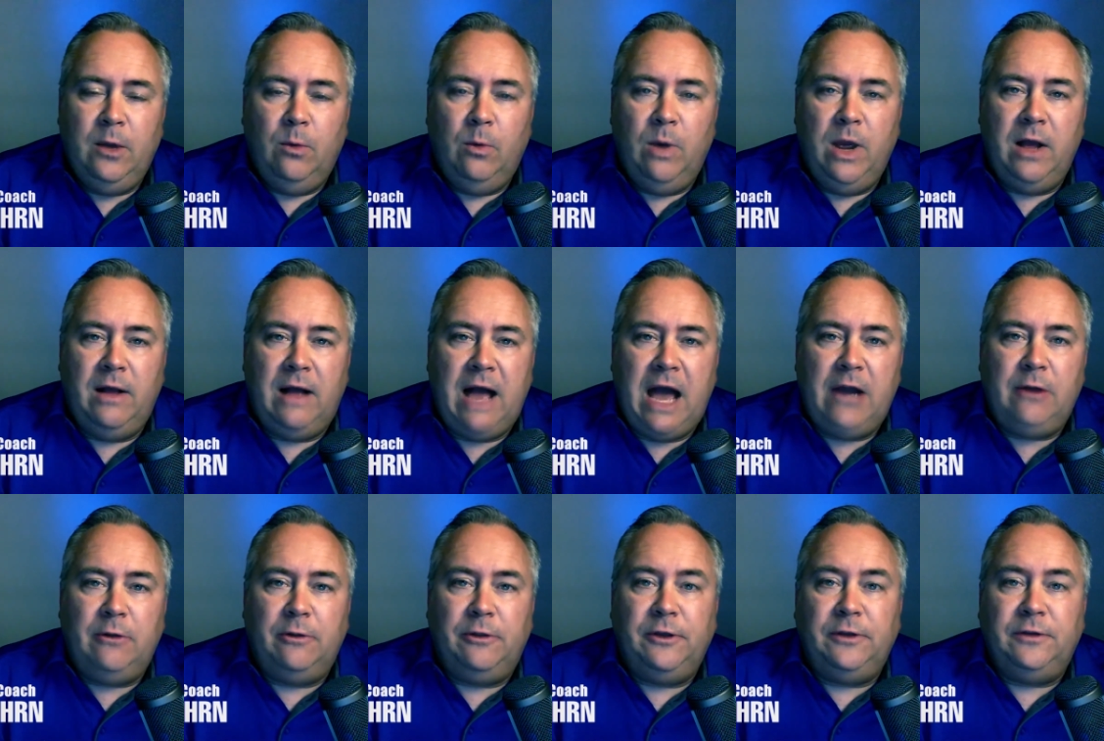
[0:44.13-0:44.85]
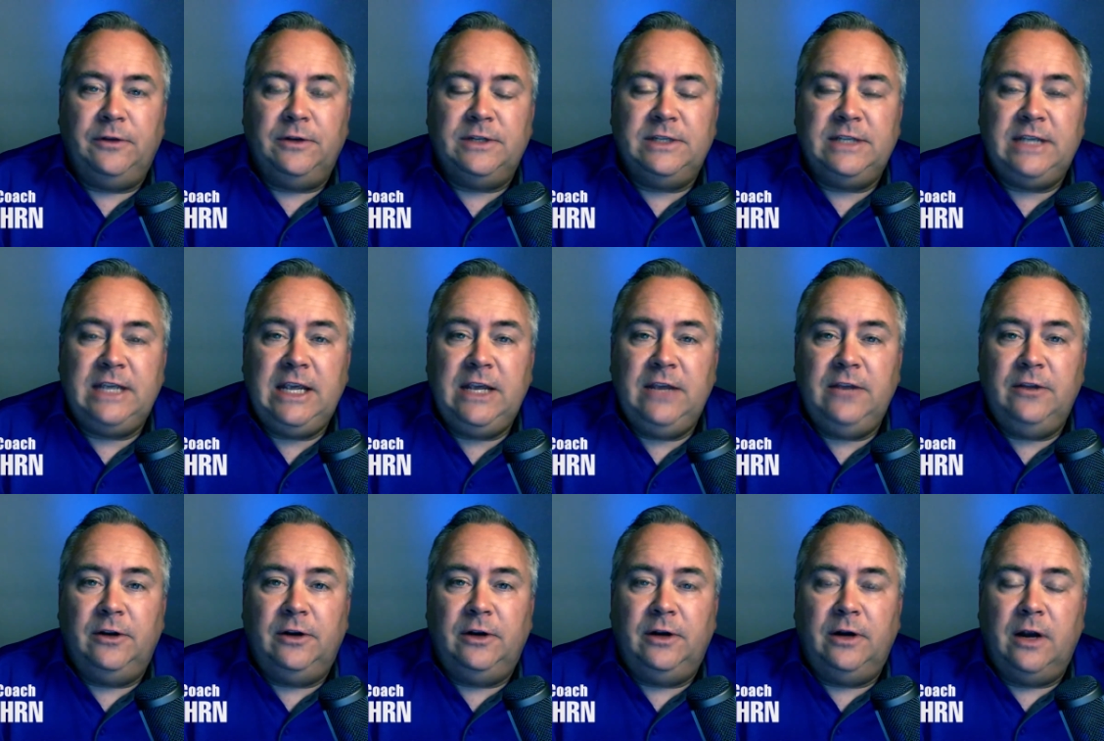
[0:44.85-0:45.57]
Well, I don't think there's
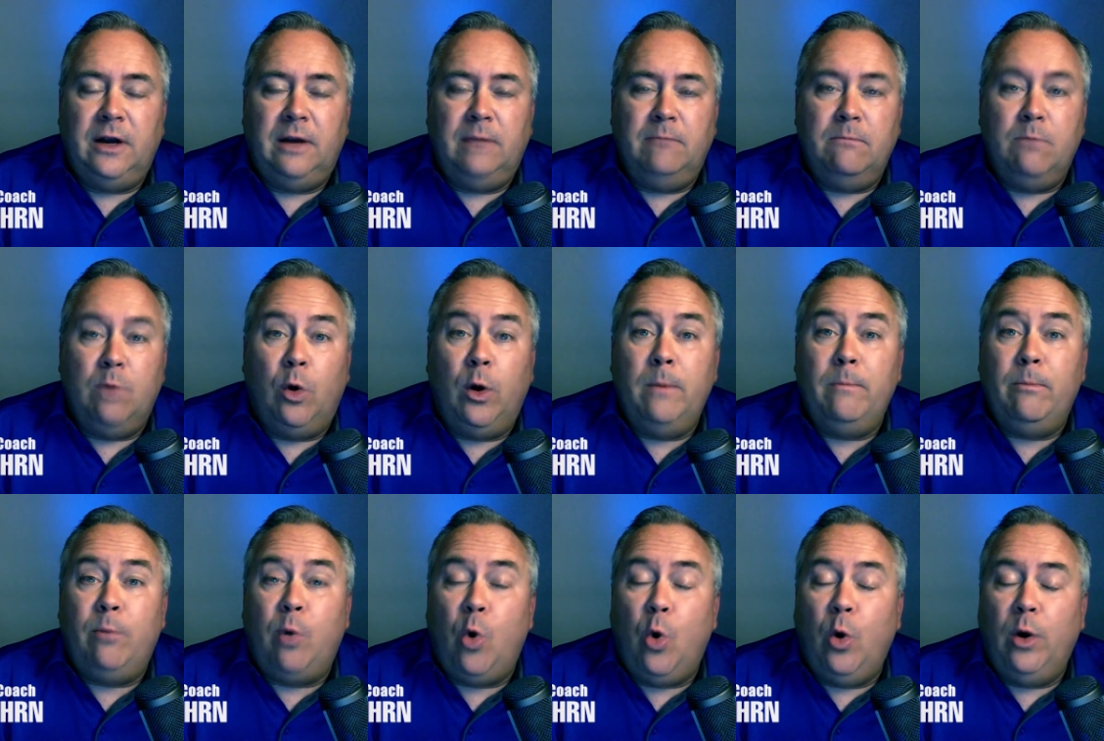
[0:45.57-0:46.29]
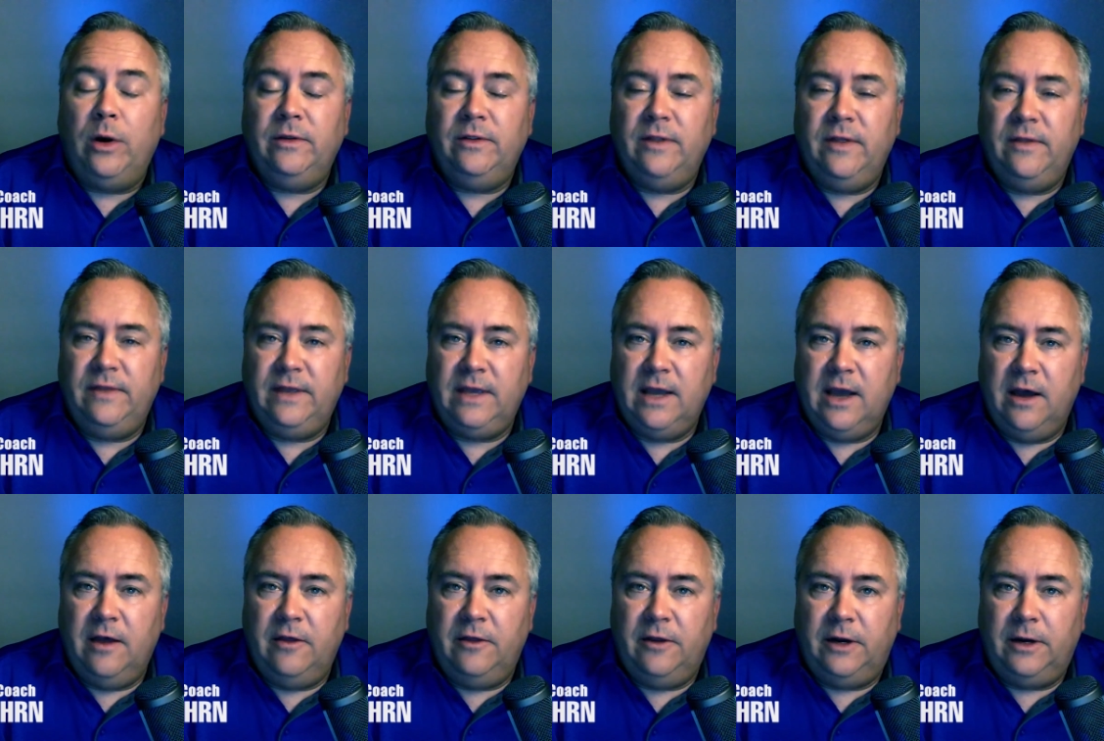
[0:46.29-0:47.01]
either more important than the
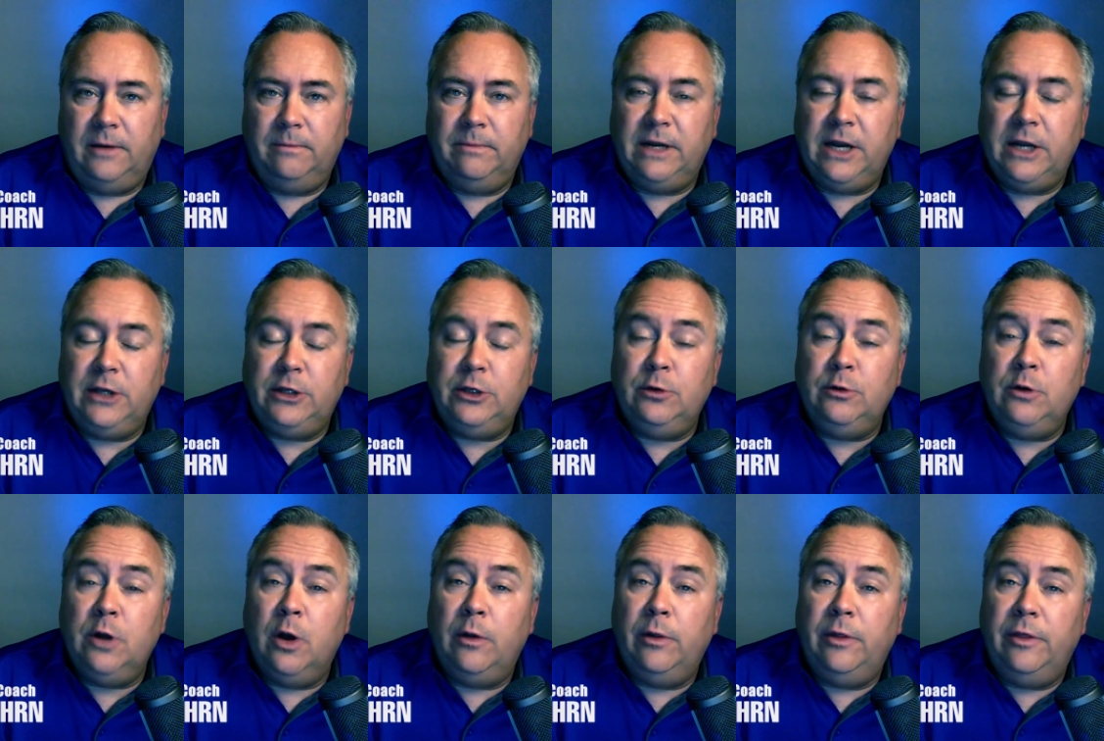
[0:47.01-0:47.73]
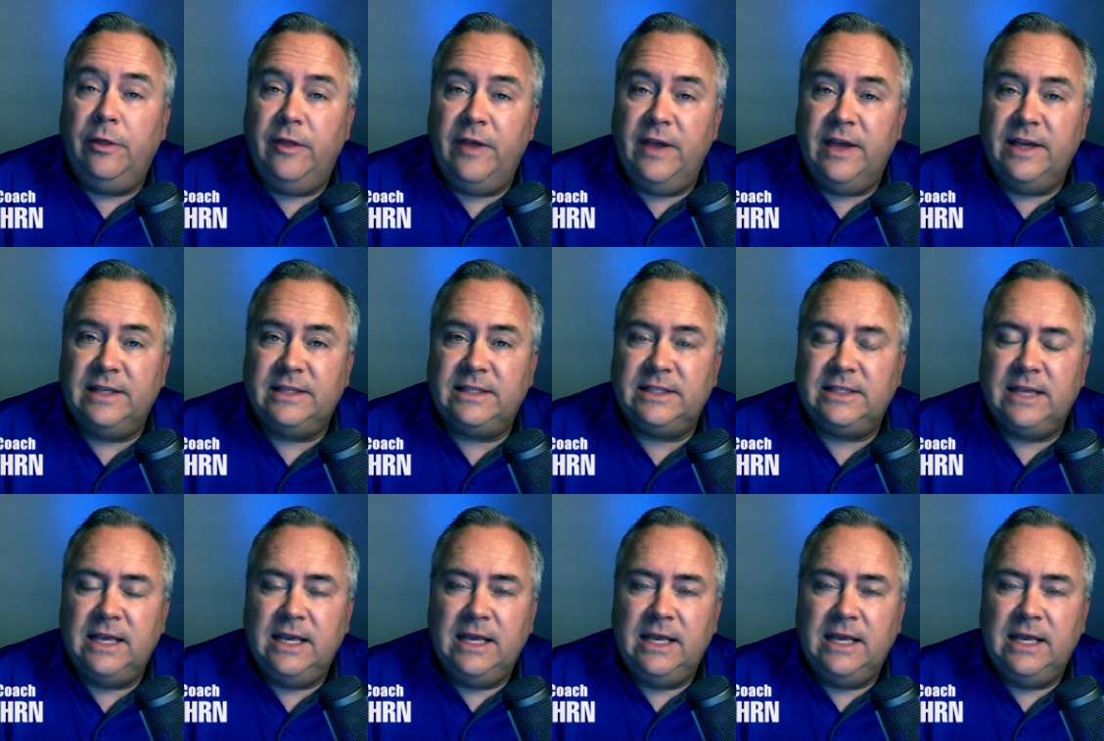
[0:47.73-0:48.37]
other, but I do know this.